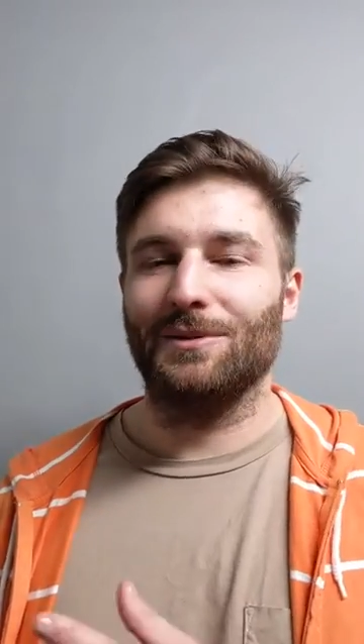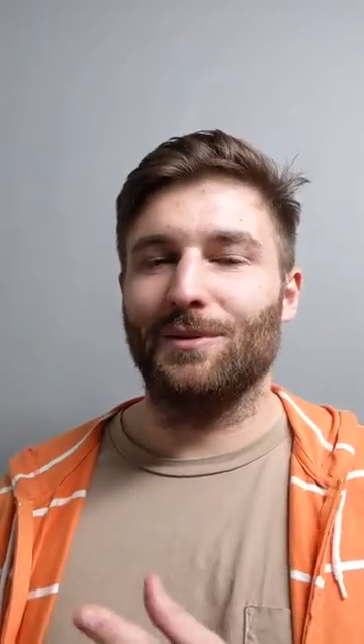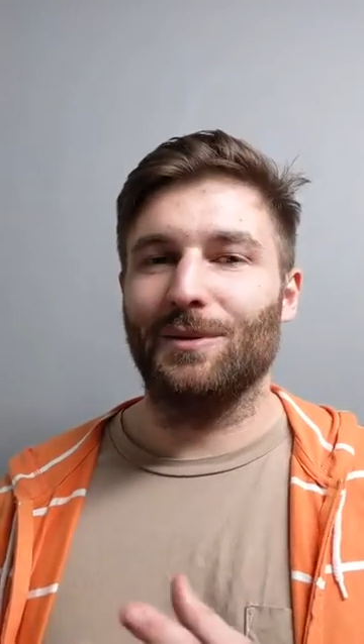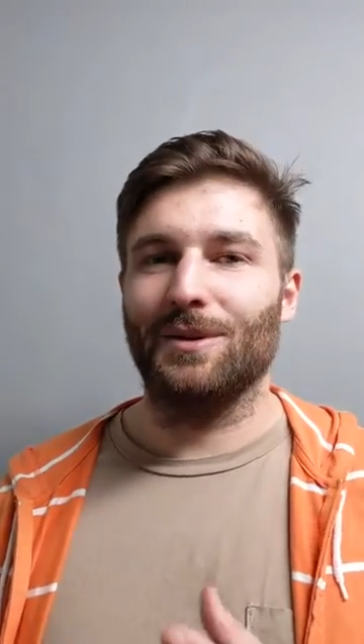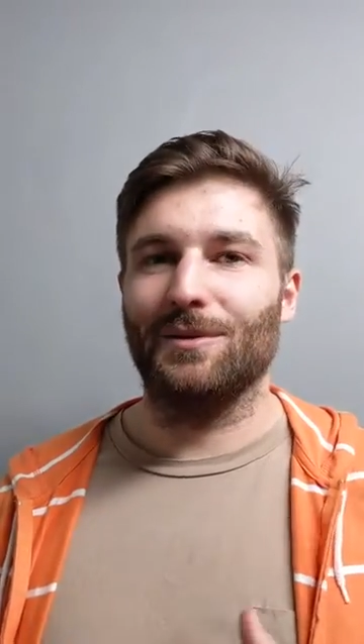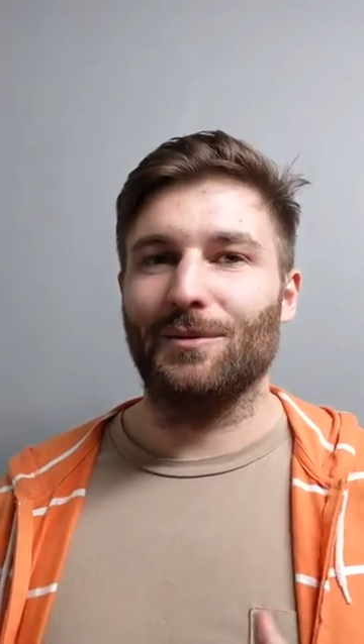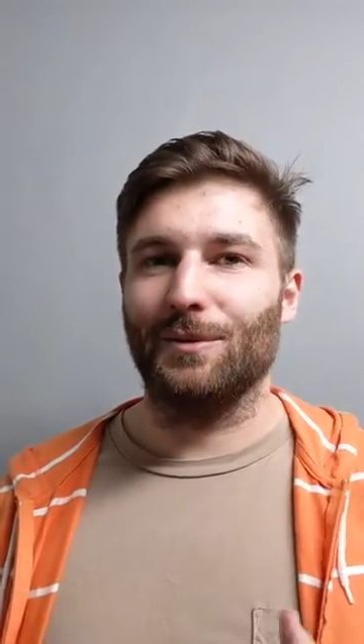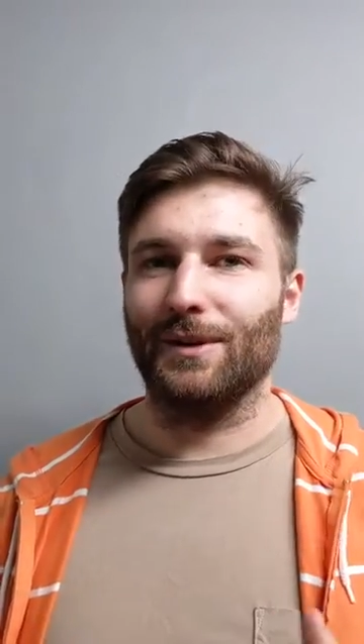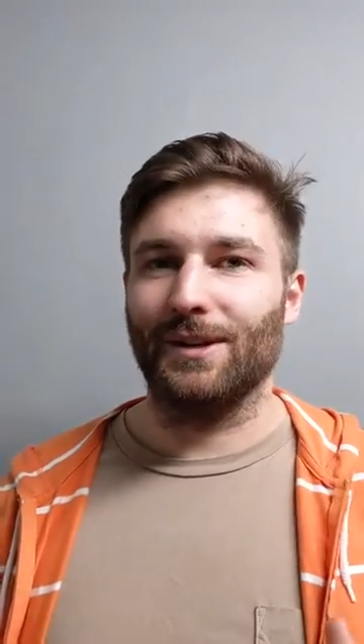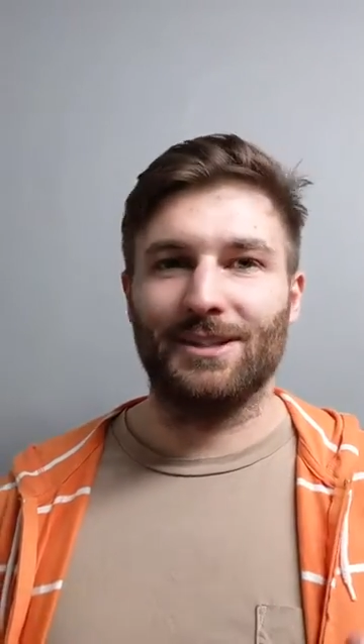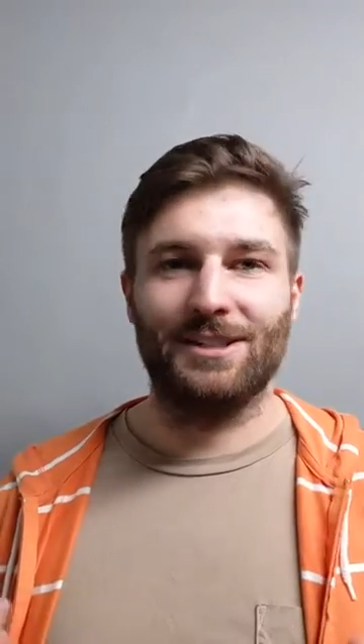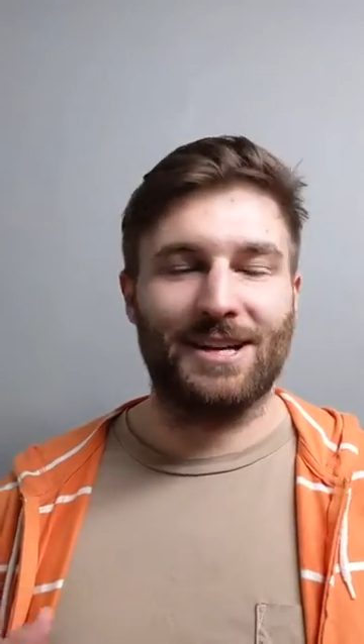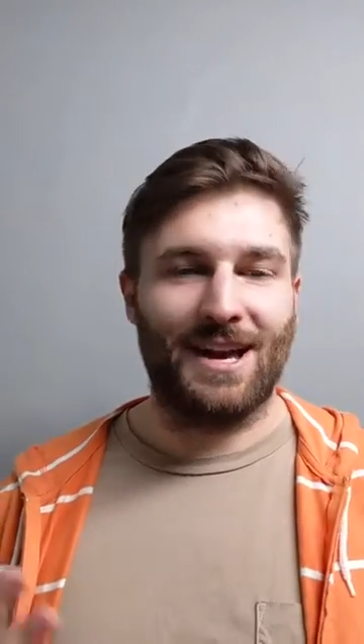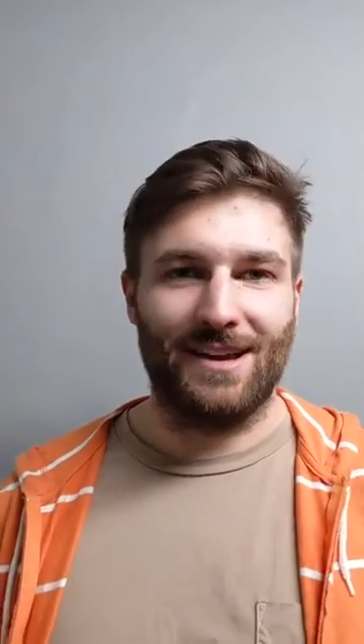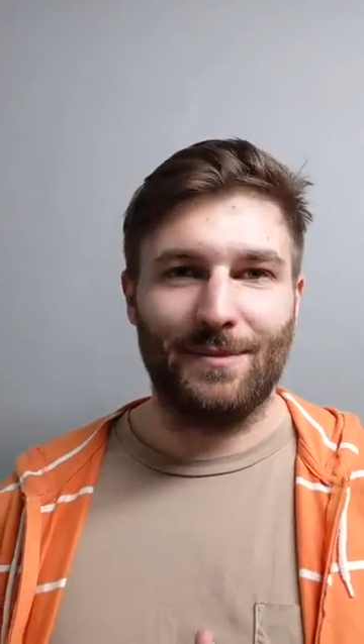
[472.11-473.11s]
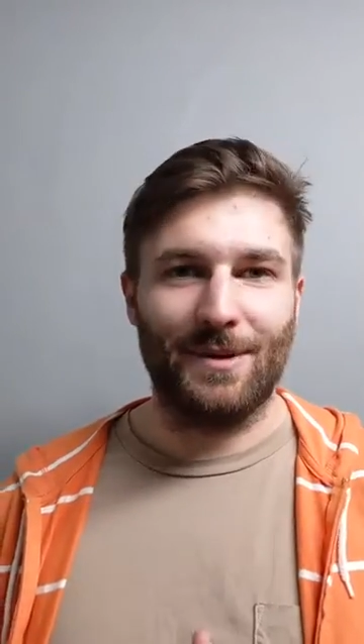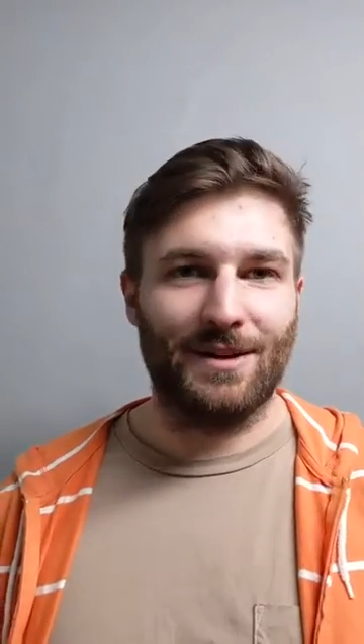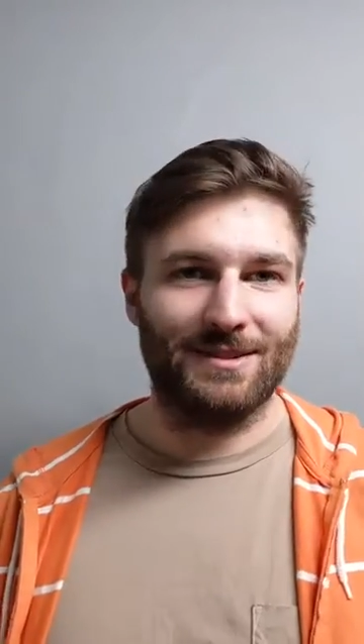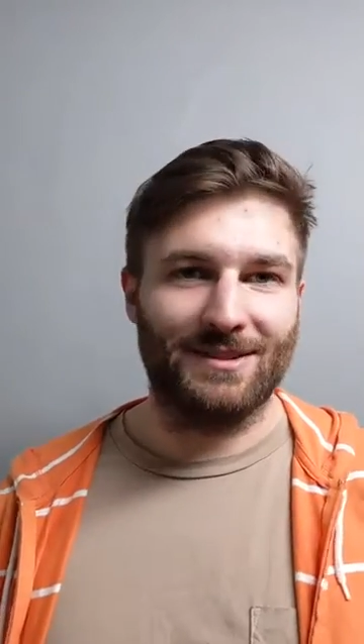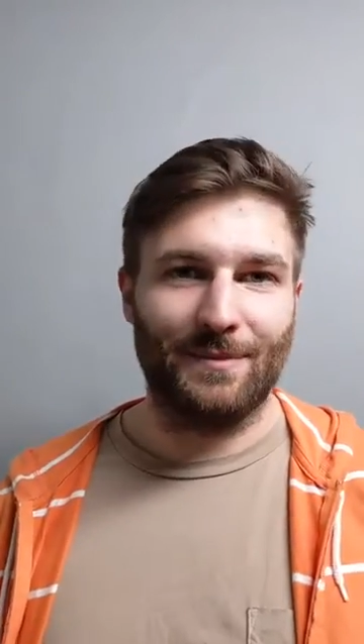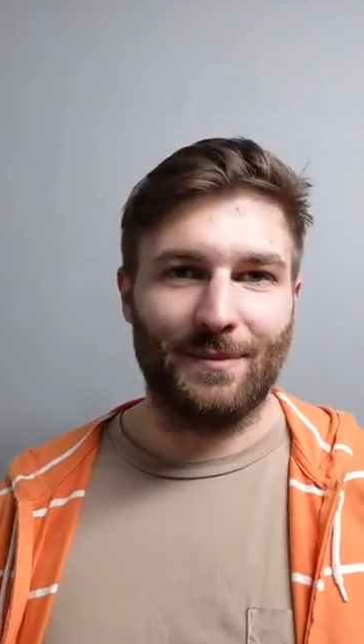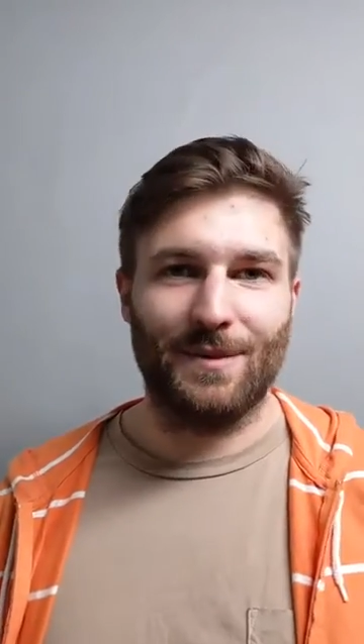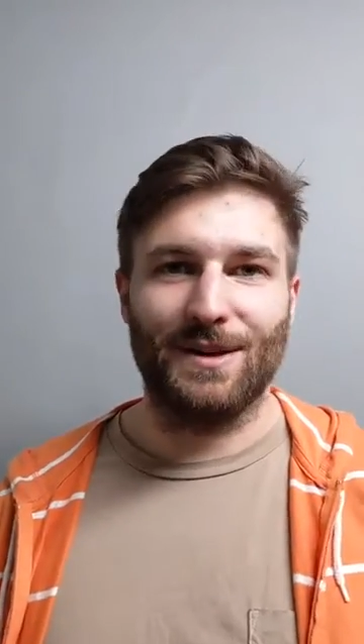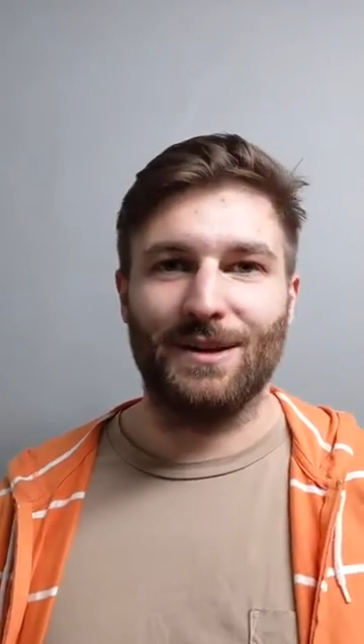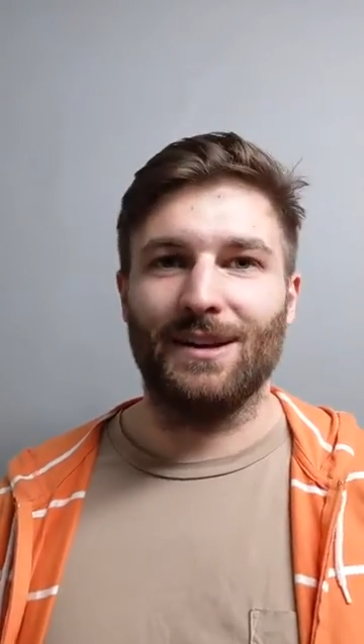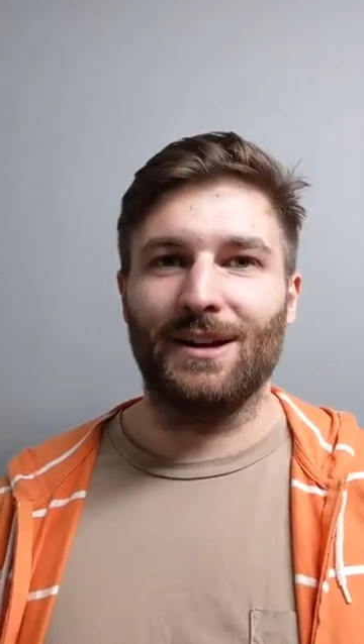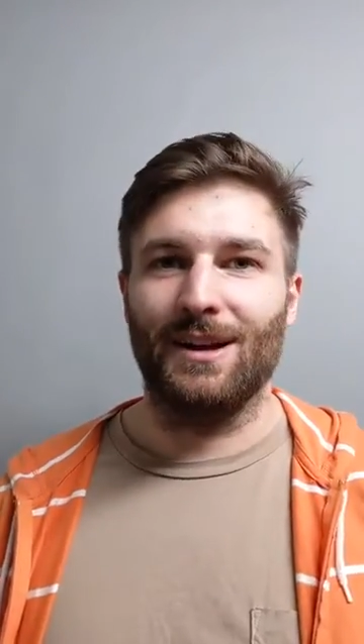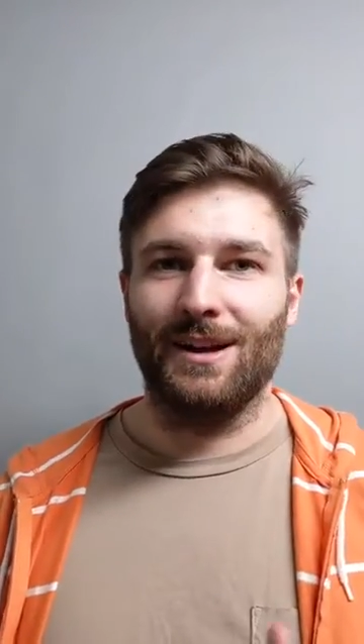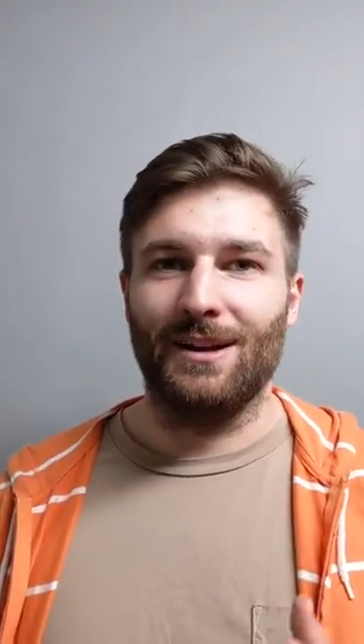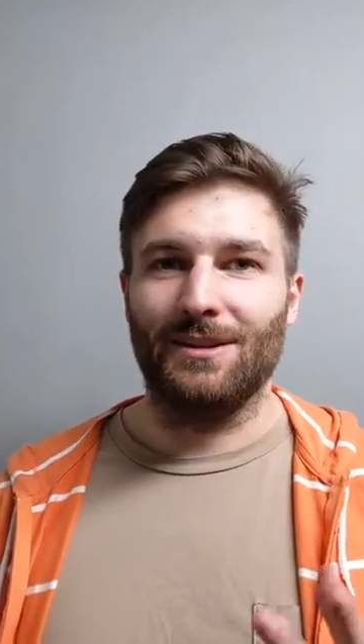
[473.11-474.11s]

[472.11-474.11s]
or want to chat about something,